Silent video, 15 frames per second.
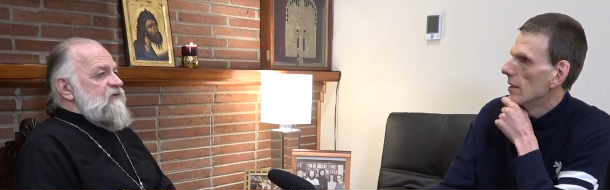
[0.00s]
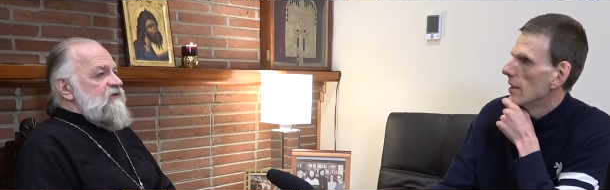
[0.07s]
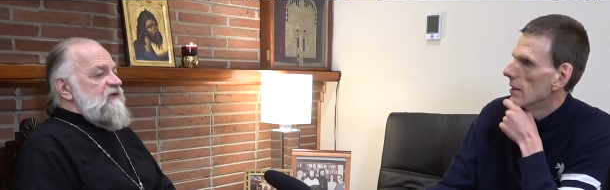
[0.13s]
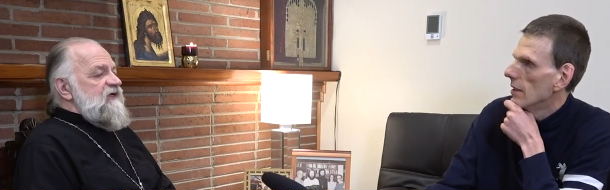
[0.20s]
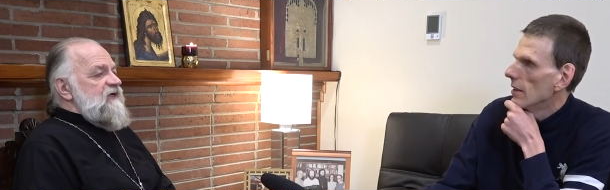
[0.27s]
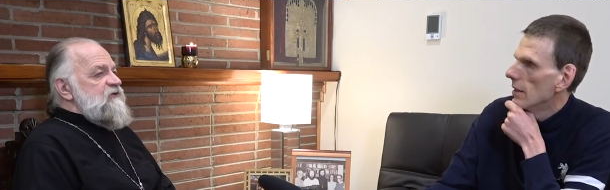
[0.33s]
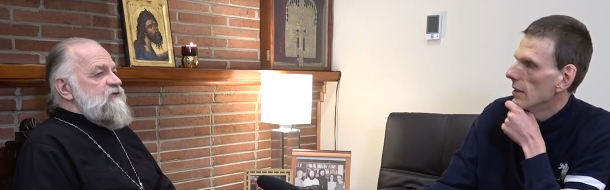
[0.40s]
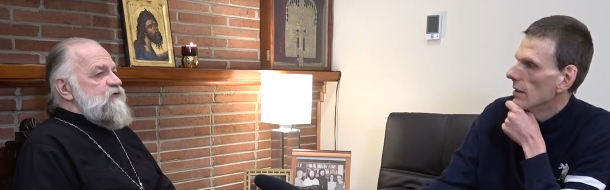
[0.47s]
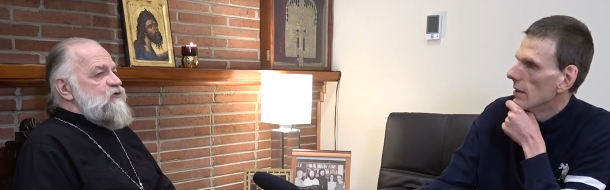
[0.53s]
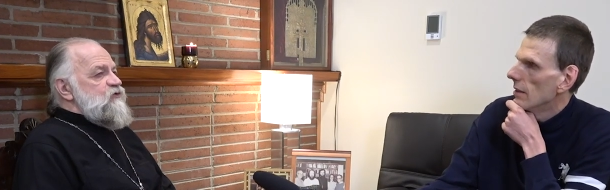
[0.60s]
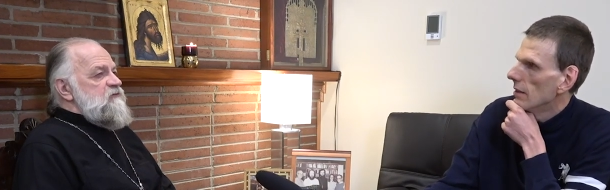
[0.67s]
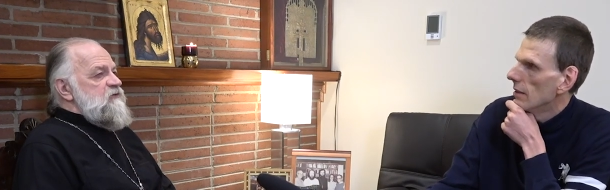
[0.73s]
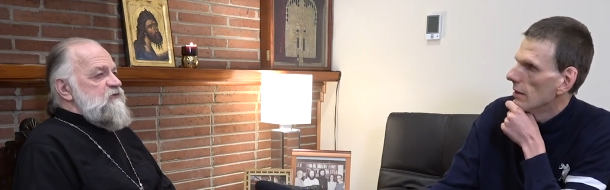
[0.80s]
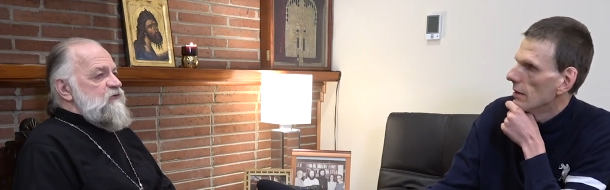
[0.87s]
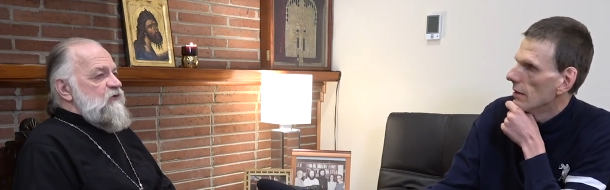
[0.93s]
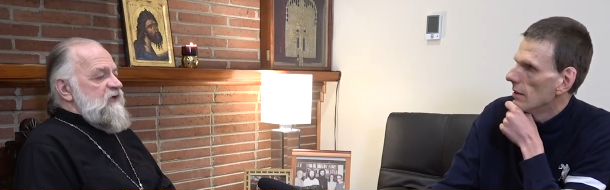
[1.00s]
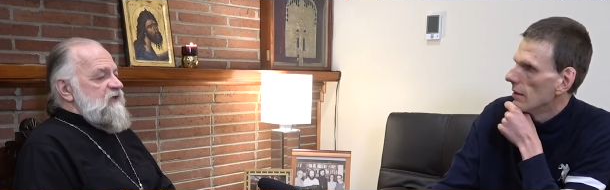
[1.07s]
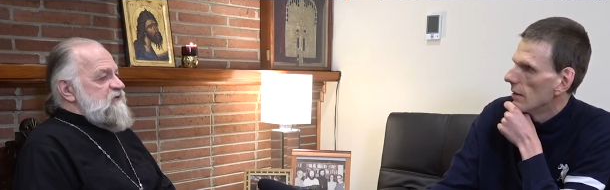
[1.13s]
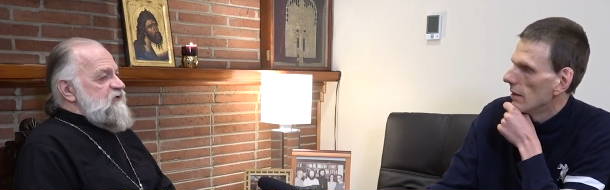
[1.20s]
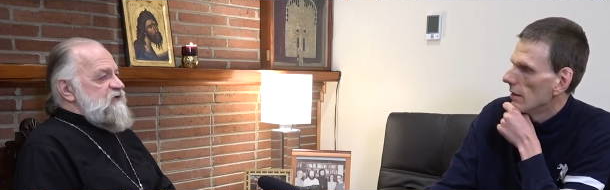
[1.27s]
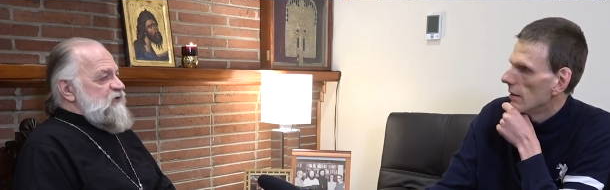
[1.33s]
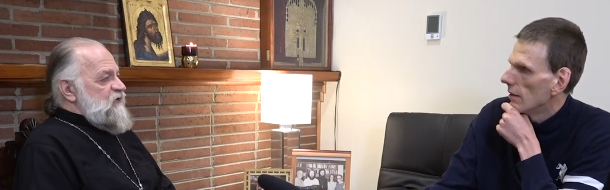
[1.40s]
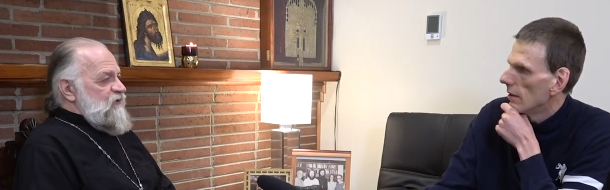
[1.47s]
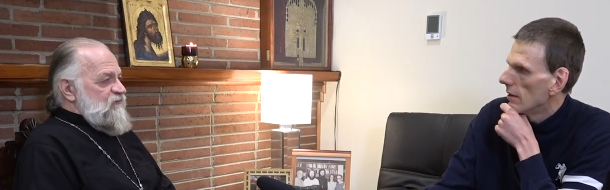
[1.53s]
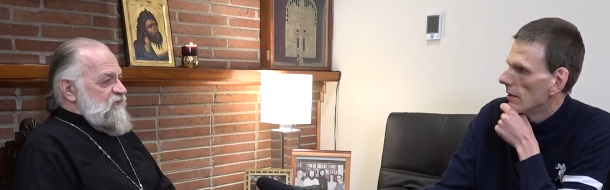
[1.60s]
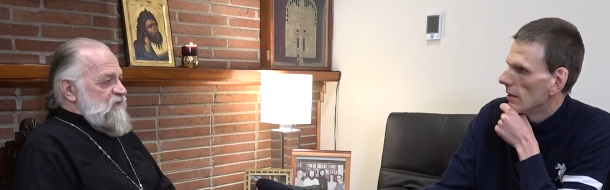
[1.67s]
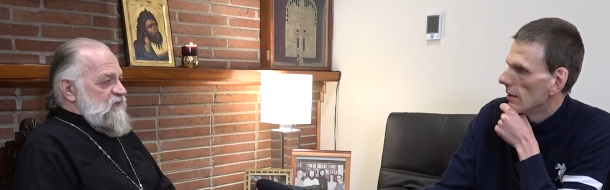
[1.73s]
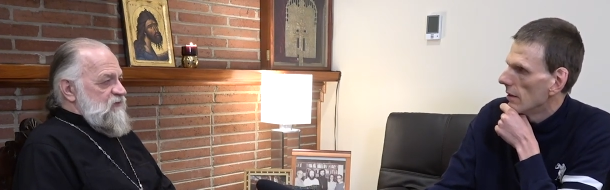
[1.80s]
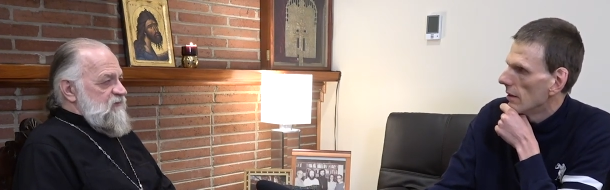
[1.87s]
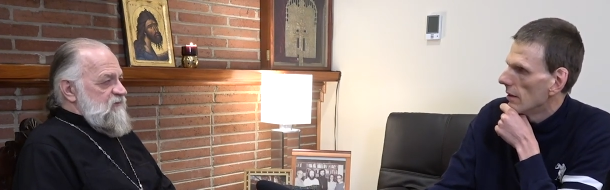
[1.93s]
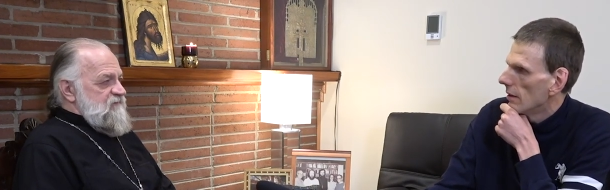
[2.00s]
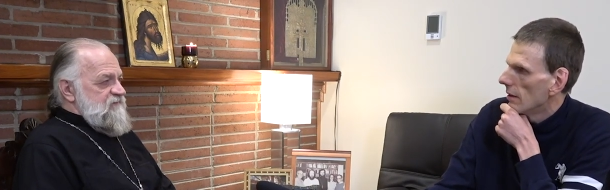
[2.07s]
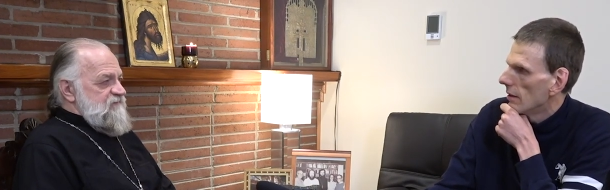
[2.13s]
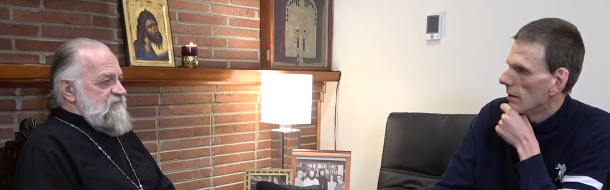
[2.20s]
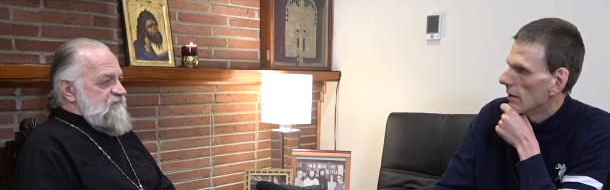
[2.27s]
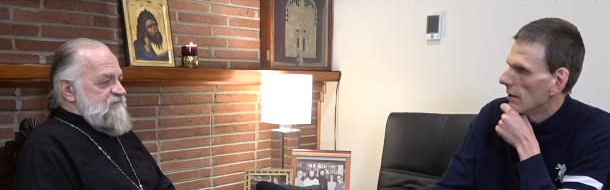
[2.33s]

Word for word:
Speaker 1: Well, I answered you before. I didn't interview him.